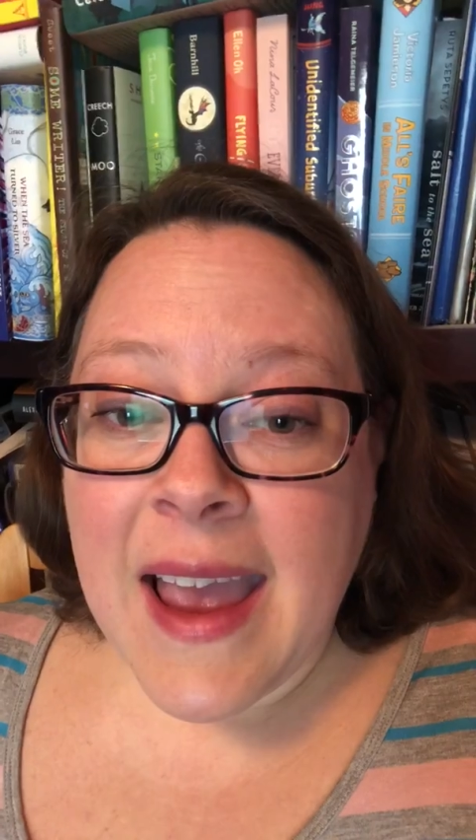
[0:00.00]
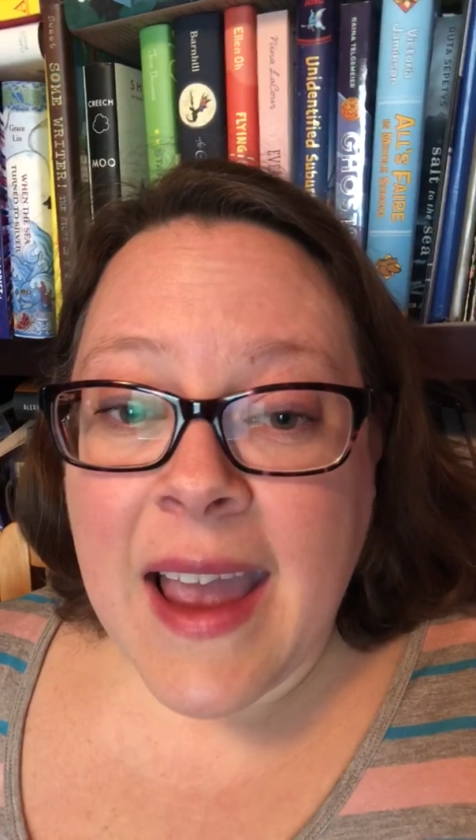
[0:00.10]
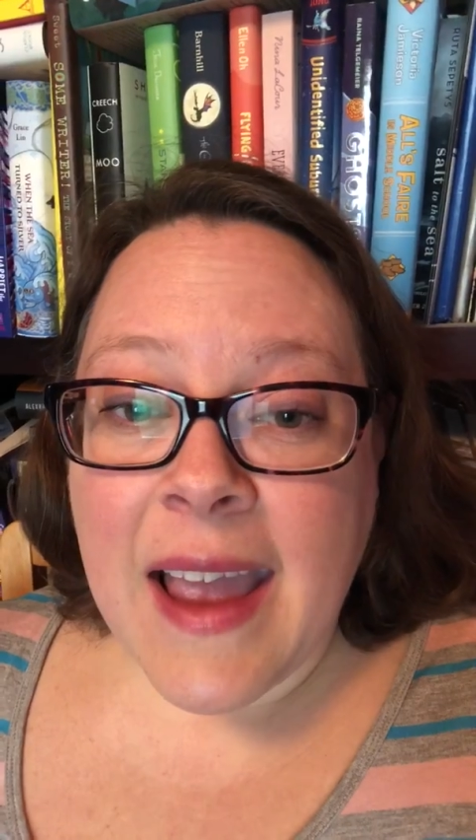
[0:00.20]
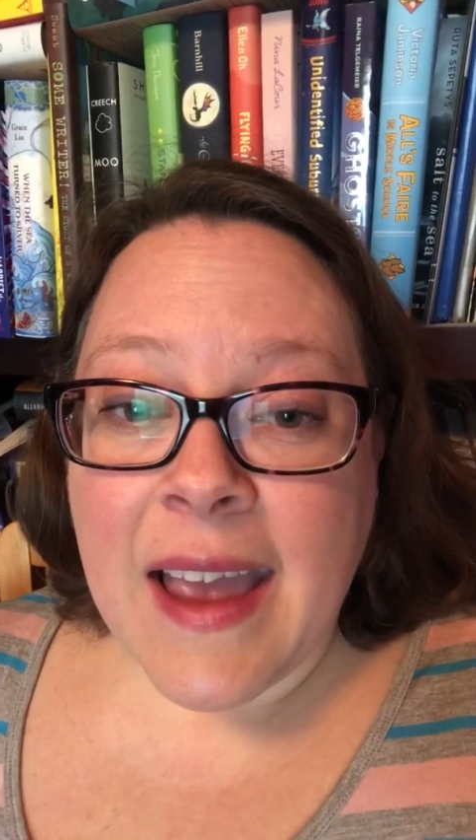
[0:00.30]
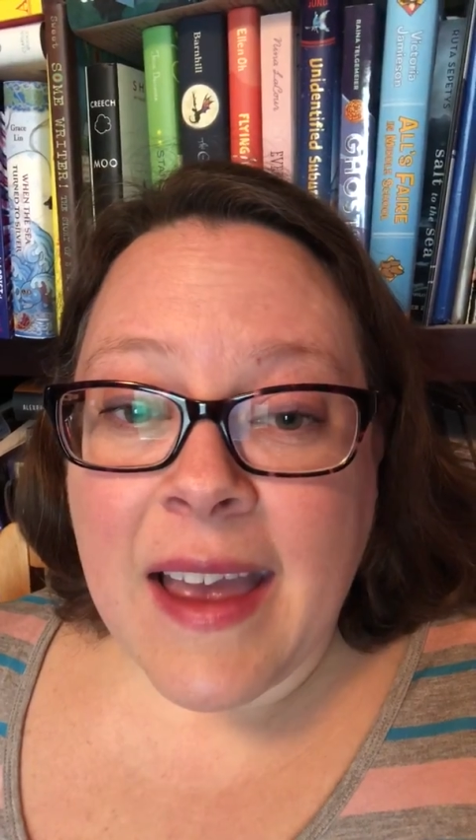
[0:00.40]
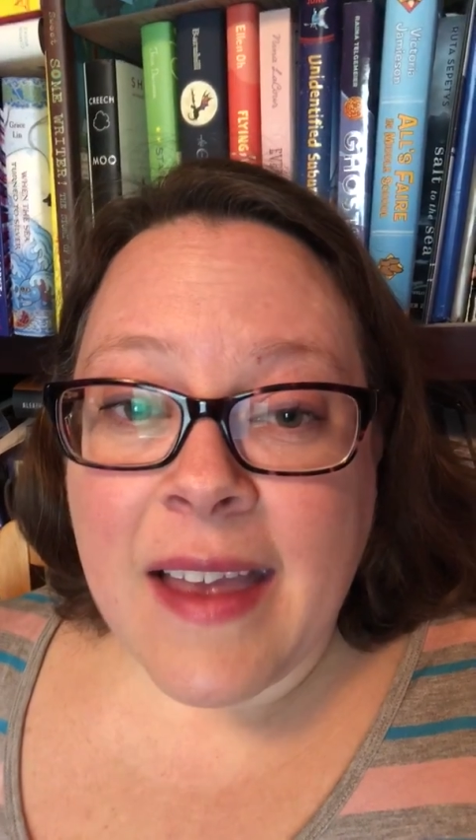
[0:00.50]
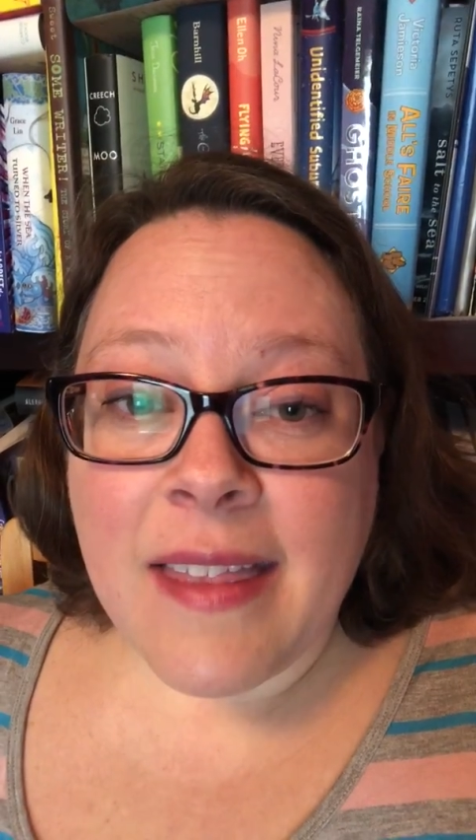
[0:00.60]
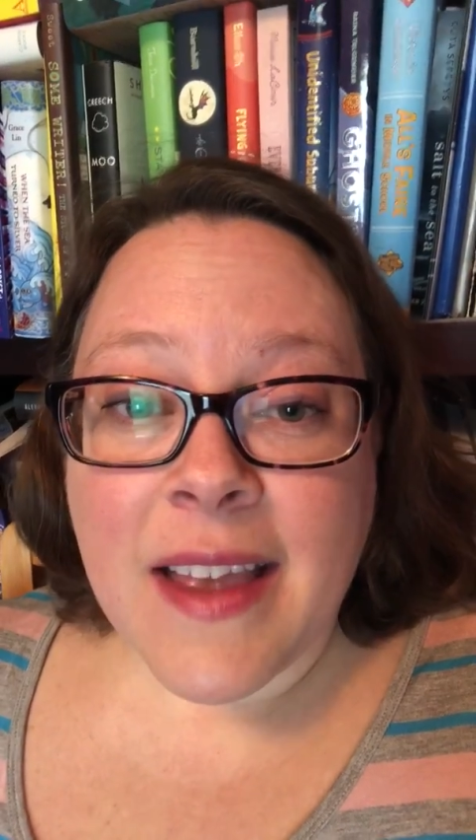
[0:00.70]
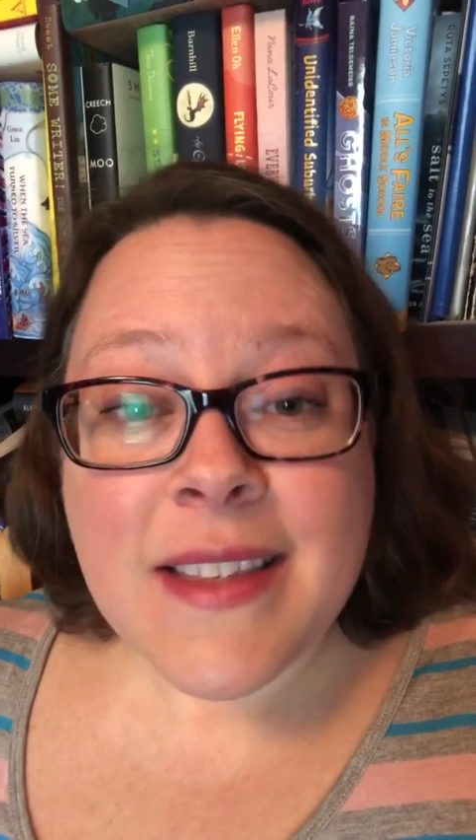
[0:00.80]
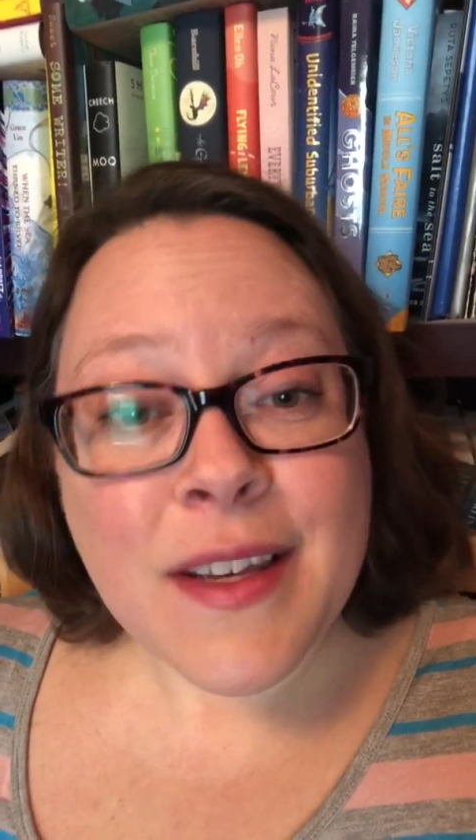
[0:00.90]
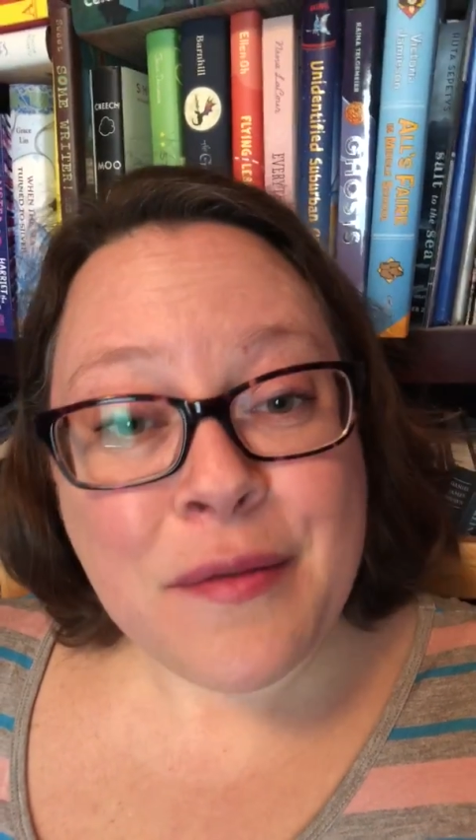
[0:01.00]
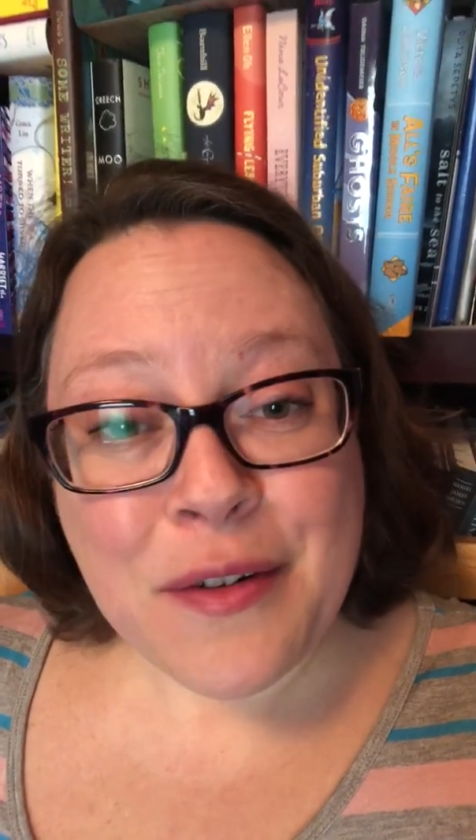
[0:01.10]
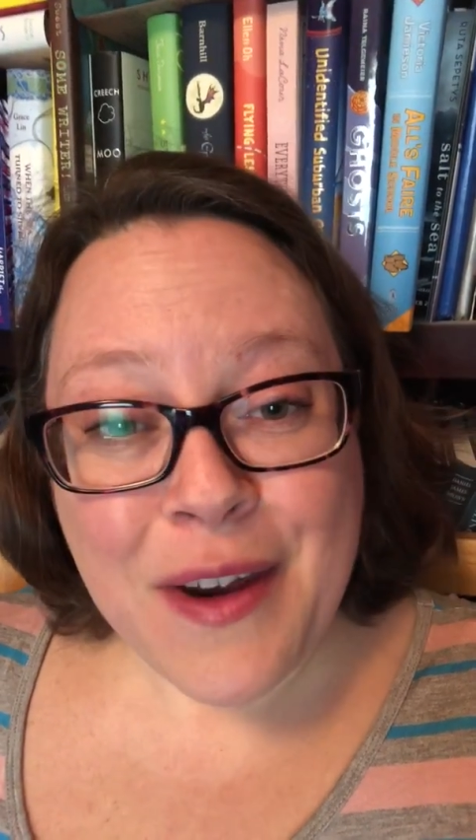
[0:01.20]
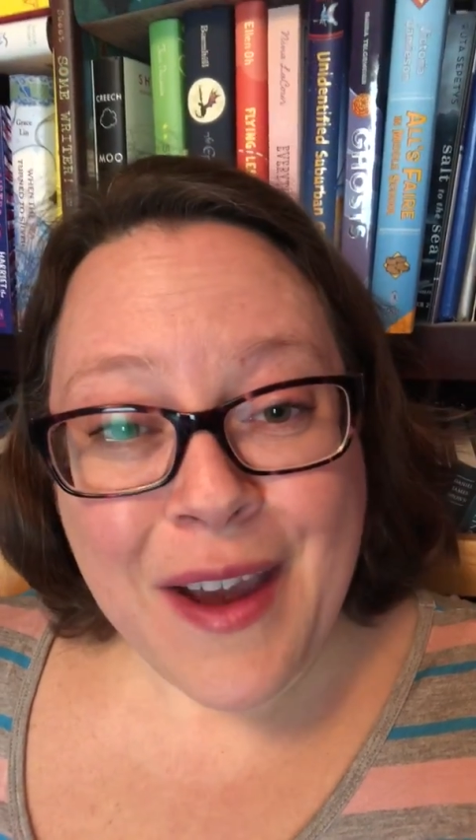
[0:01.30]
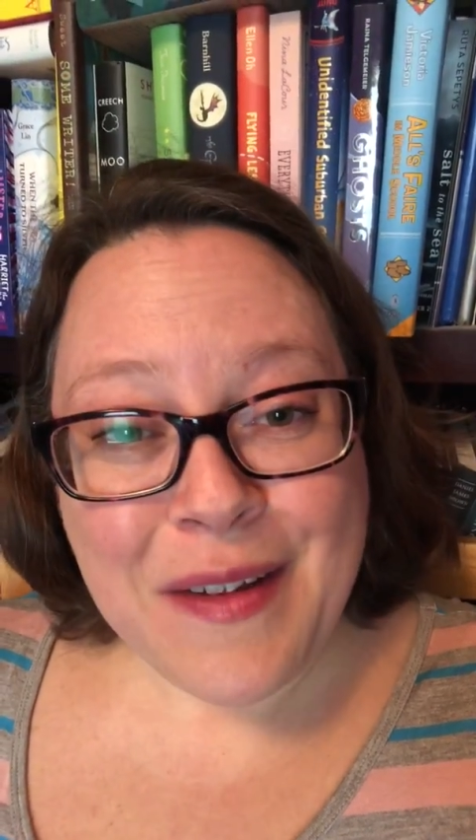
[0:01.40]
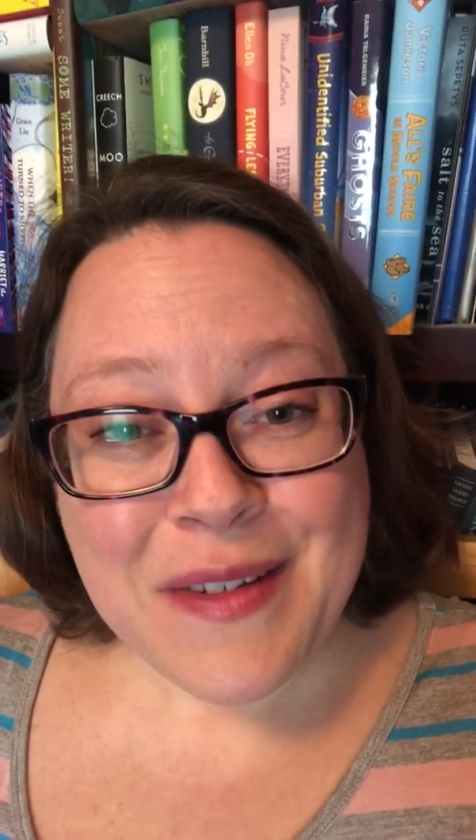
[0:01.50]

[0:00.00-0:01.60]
And that's it for now.